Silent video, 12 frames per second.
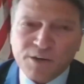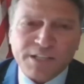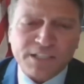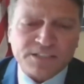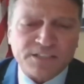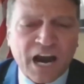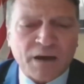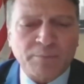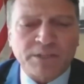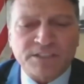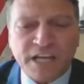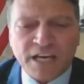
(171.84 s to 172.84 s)
During this
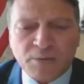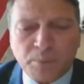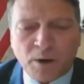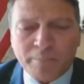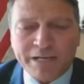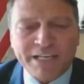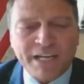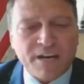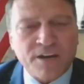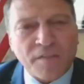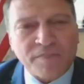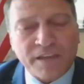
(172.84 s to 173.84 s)
time, the State Department did
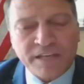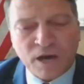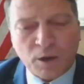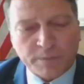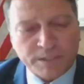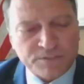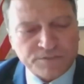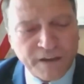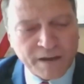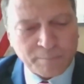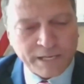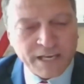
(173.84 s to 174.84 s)
nothing to help this
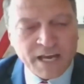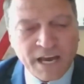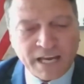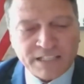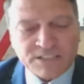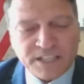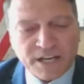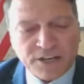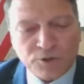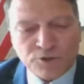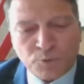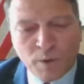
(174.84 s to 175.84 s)
family.
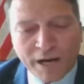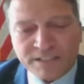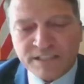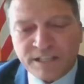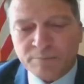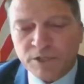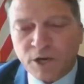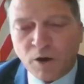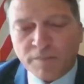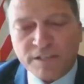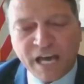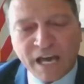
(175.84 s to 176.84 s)
Instead, you directed them to
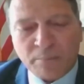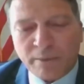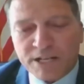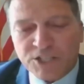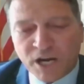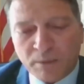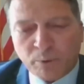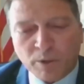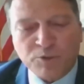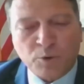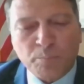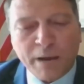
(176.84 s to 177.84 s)
go to the Taliban
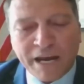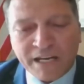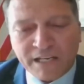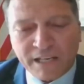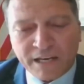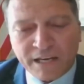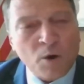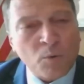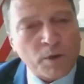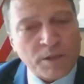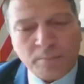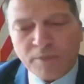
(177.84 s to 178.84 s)
checkpoints repeatedly,
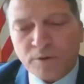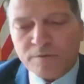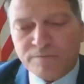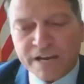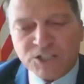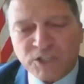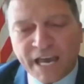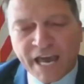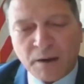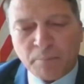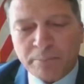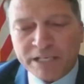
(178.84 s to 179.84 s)
where the mother eventually
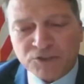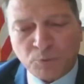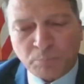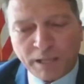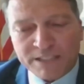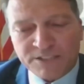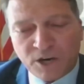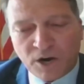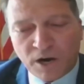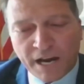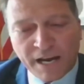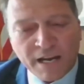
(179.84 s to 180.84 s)
had a pistol placed to
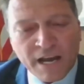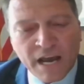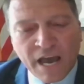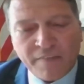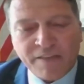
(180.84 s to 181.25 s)
her head,